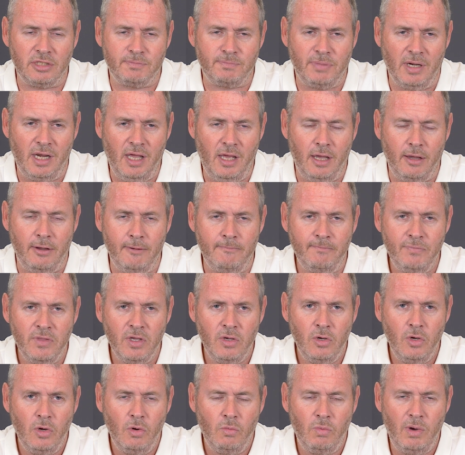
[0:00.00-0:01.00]
below,
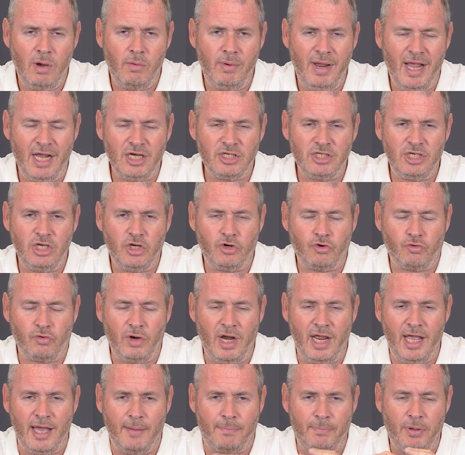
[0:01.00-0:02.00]
where we actually
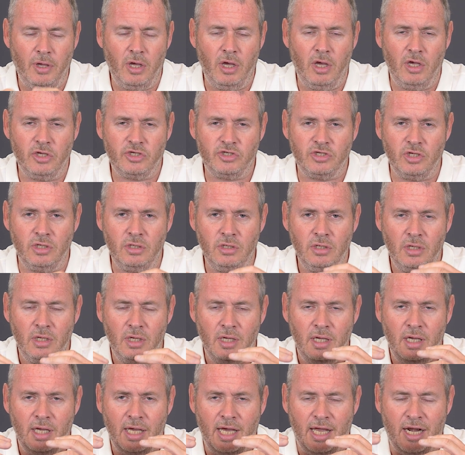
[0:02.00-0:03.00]
create a person
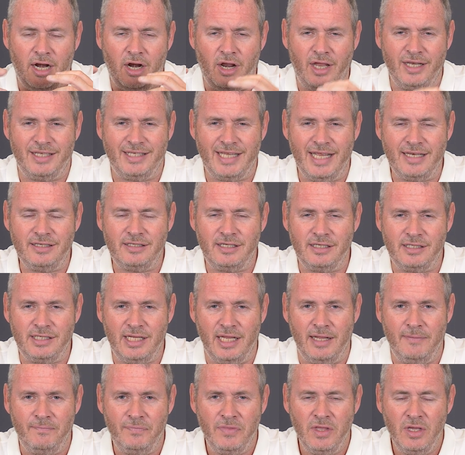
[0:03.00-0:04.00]
and an
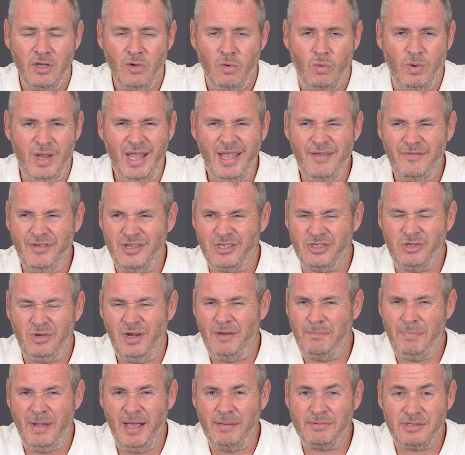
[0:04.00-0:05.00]
identity.
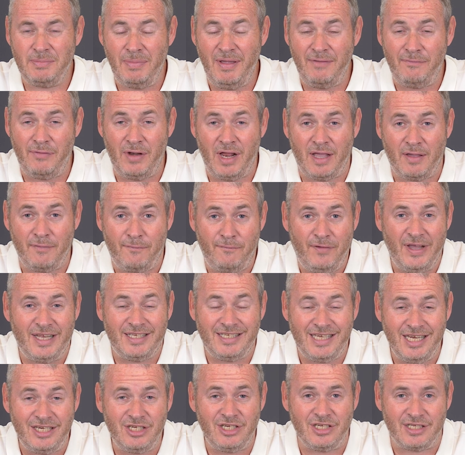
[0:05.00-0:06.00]
It becomes a bit like a
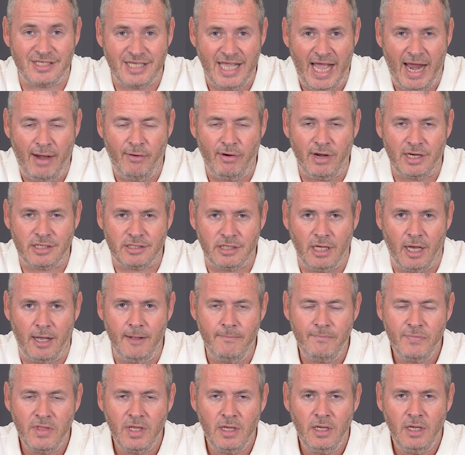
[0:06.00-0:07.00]
fictitious character.
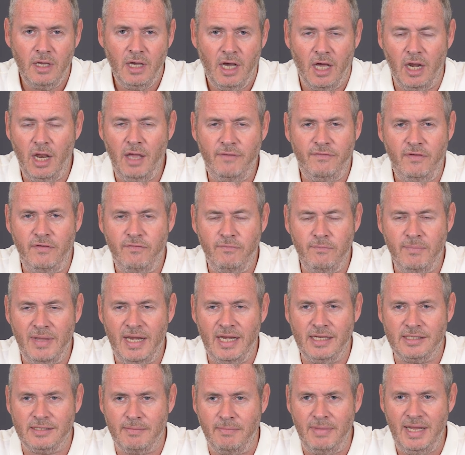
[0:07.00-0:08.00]
And I've even been
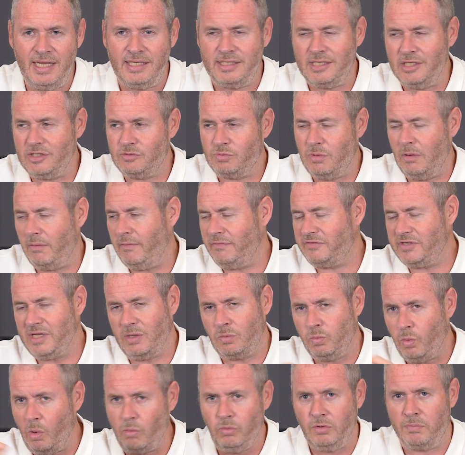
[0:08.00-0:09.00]
into meetings where we've said,
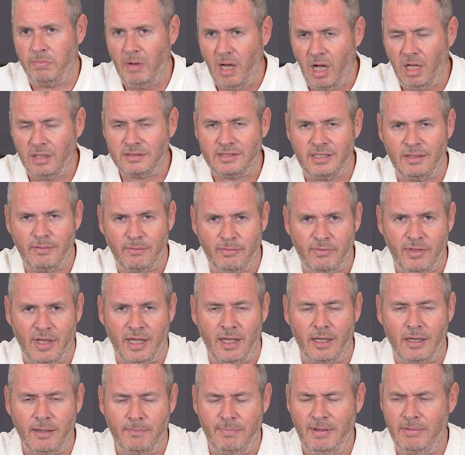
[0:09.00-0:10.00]
what would Martin
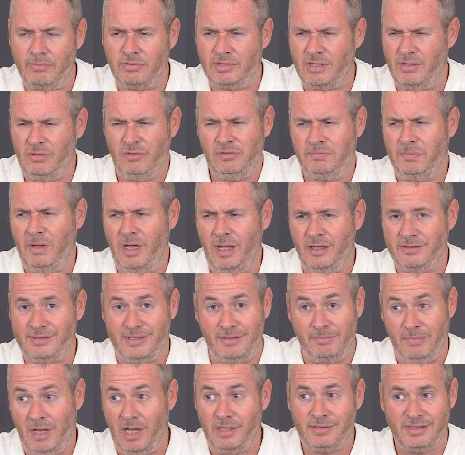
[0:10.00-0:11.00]
think? And people say, who's
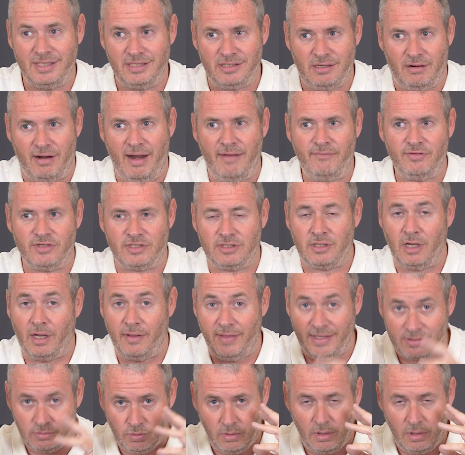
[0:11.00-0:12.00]
Martin? Martin's our avatar.